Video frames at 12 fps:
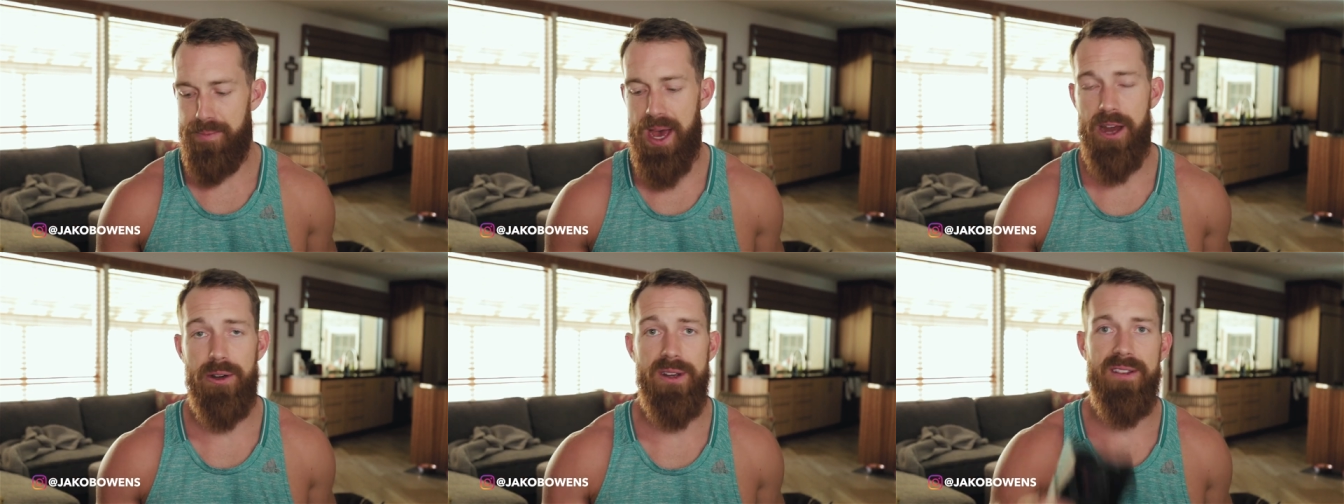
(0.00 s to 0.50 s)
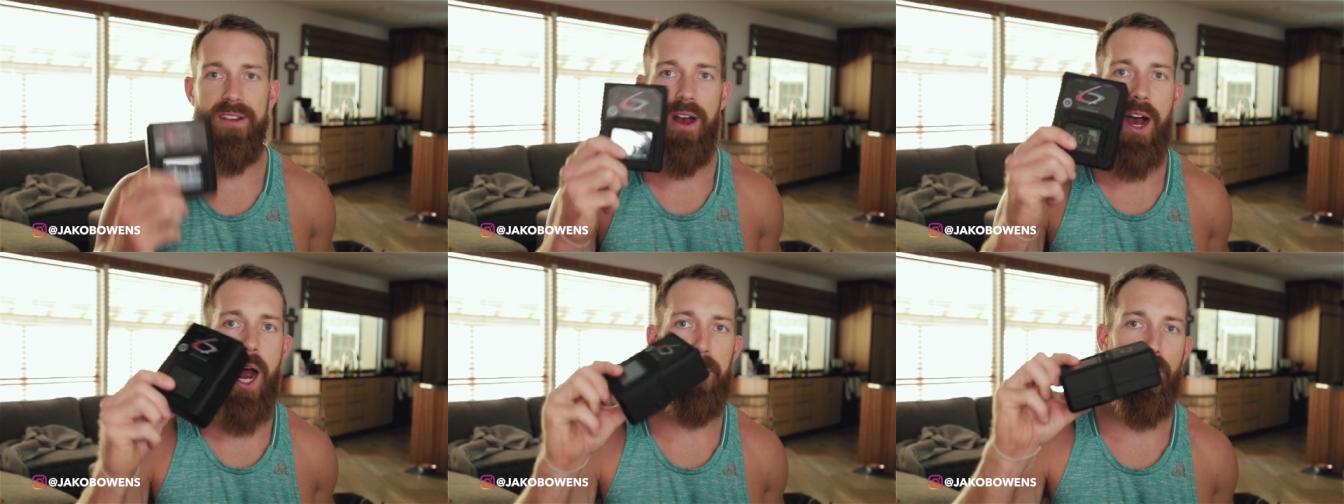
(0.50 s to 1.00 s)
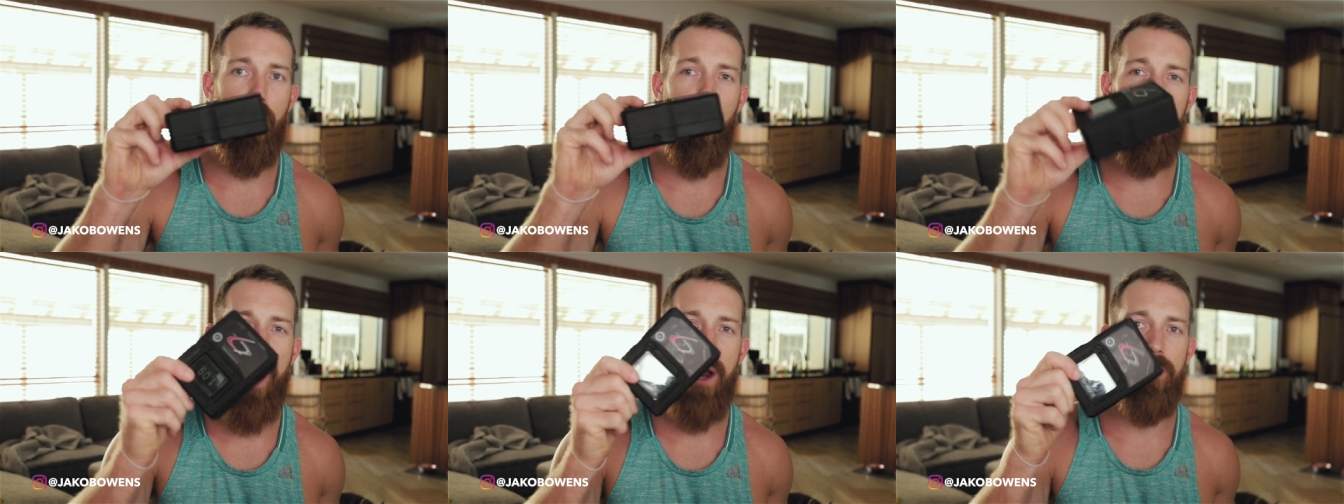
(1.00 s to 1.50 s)
Batteries,
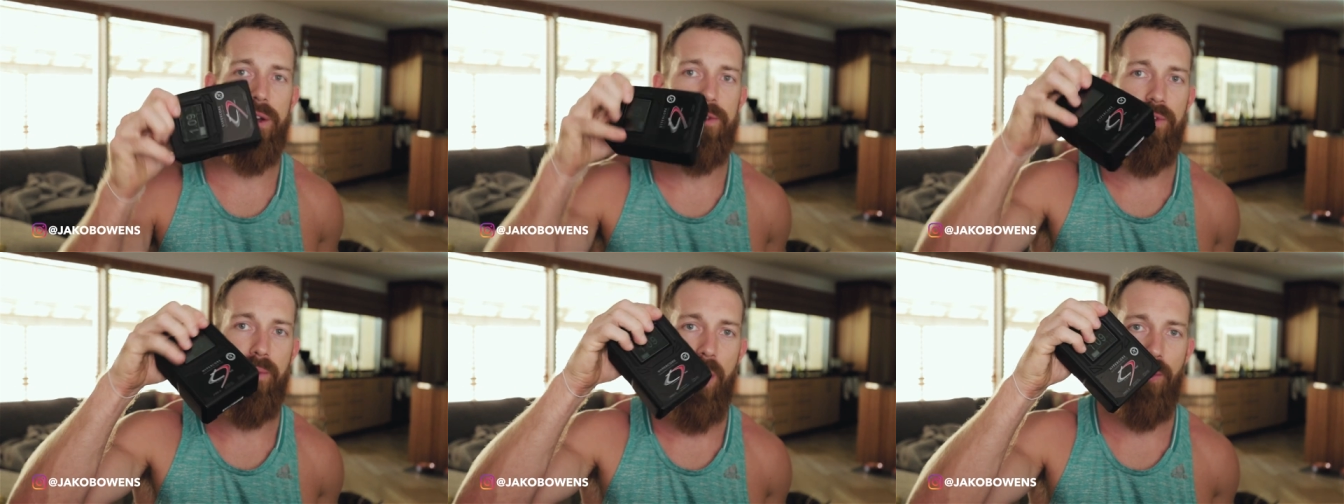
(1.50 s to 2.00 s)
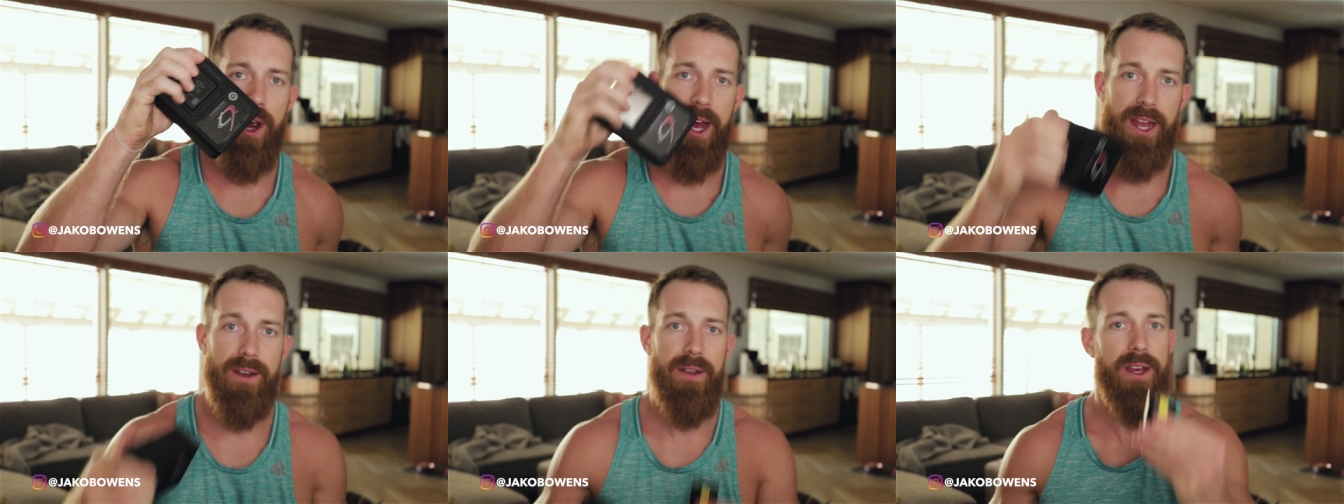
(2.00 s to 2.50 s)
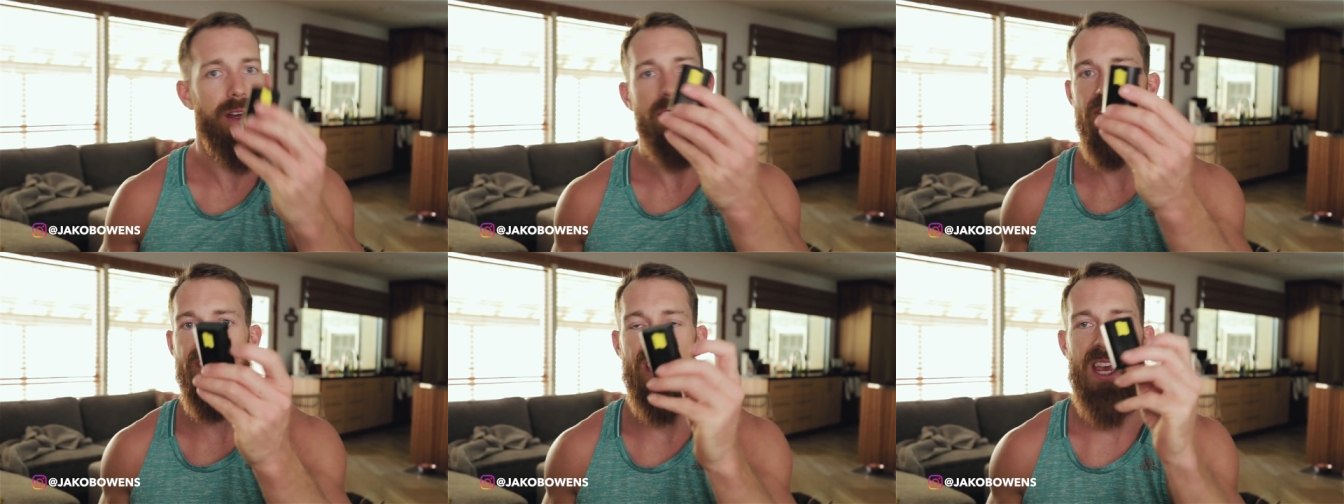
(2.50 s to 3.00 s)
HyperCore batteries for my Red,
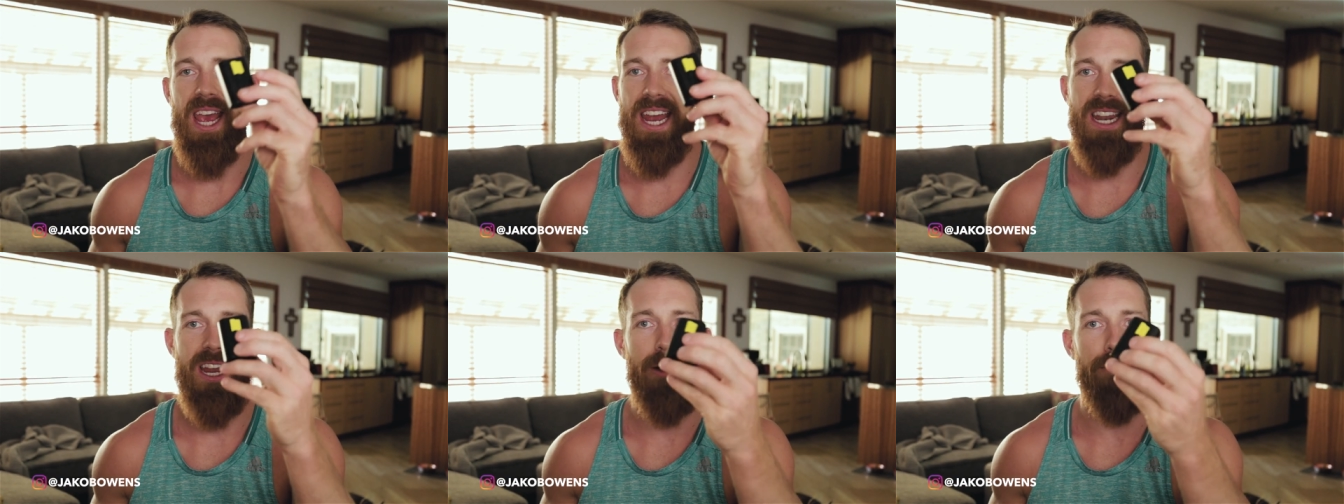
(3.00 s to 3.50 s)
just the Canon